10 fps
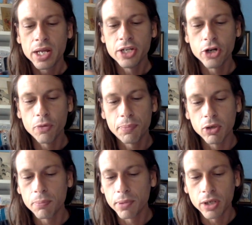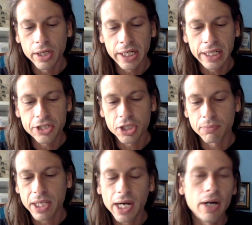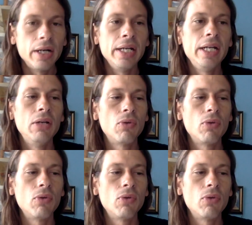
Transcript: you know bill murray jim carrey